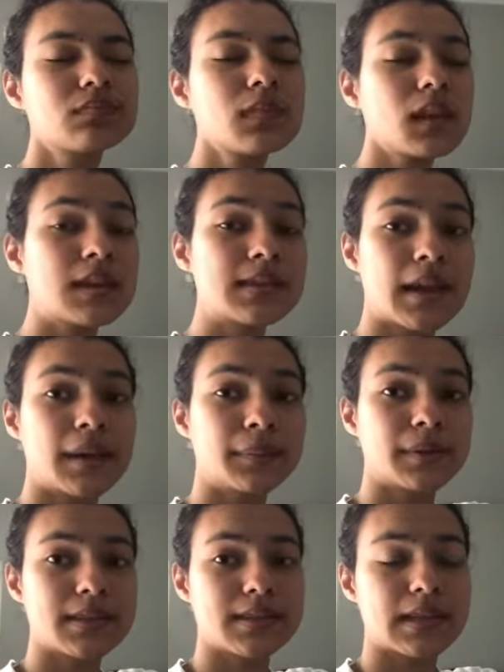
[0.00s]

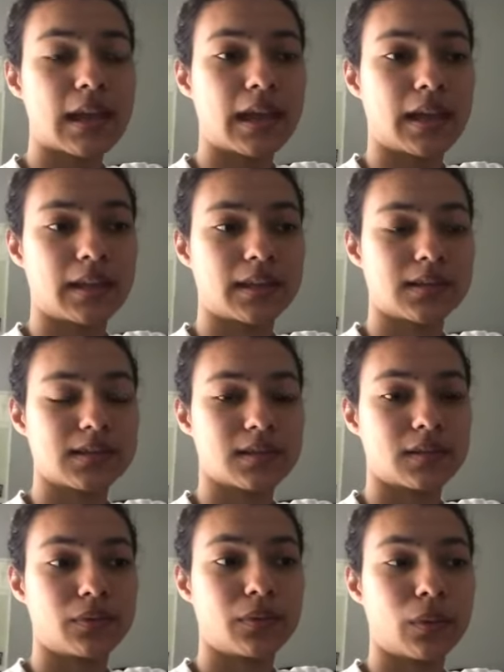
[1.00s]
assignments and a
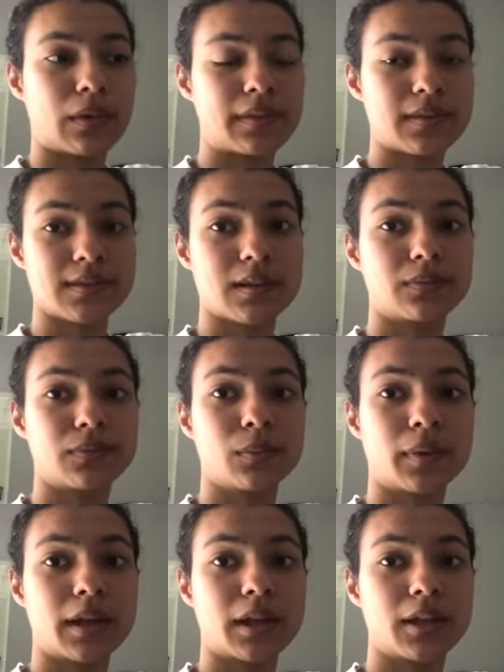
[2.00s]
few other stuff for
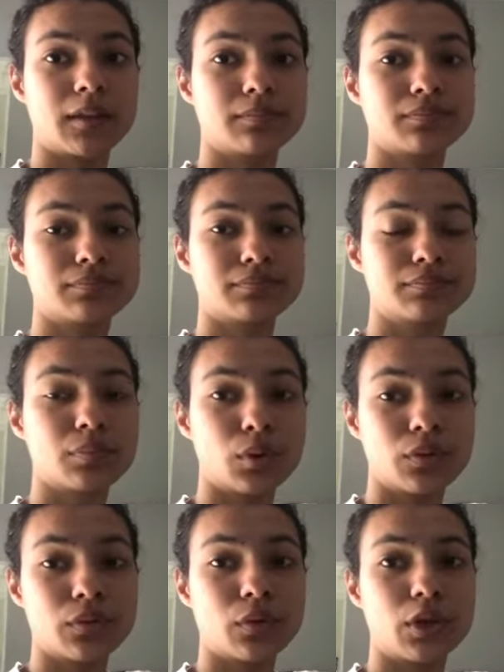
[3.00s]
my
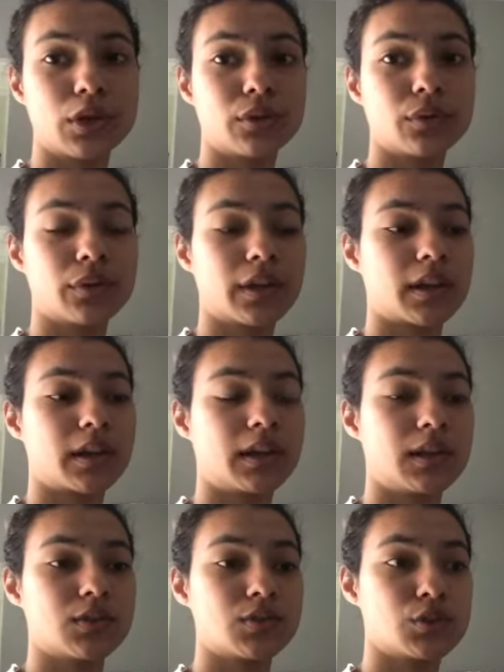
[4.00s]
portfolio that I need
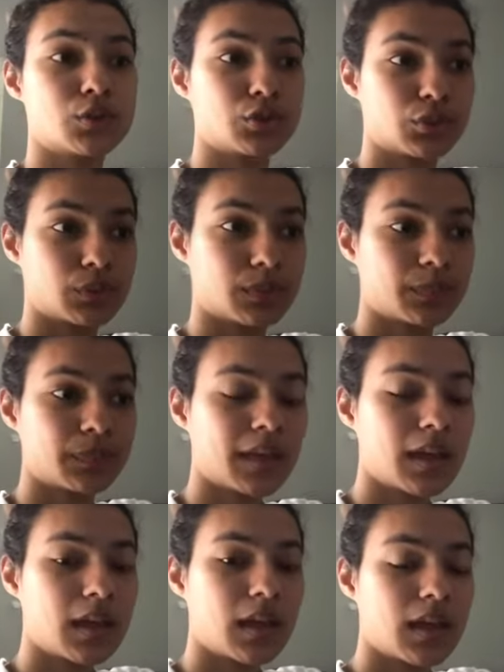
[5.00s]
to do.
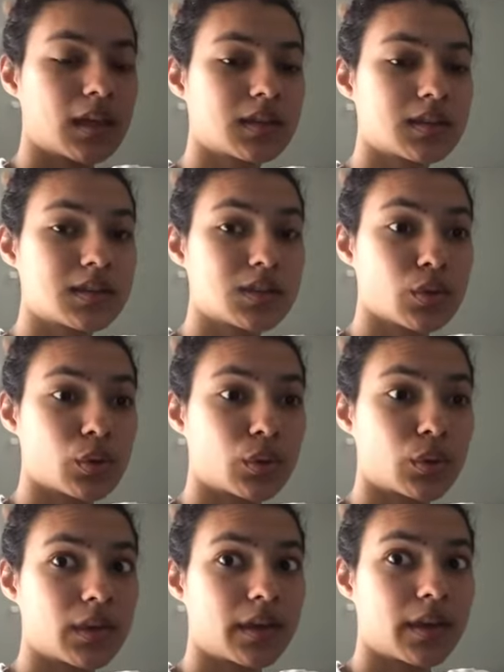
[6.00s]
So
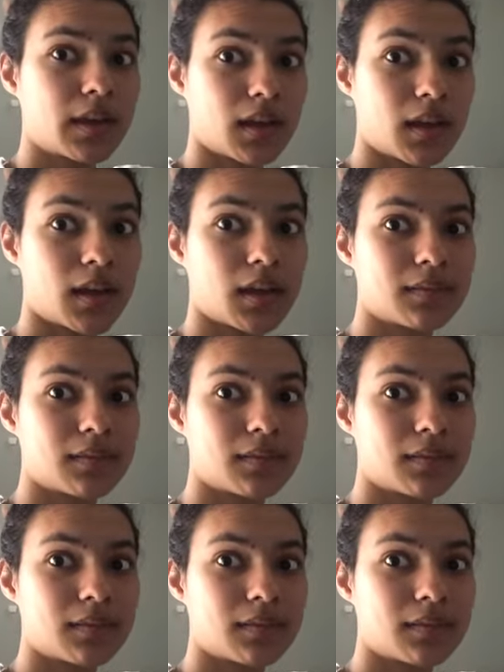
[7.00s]
yeah,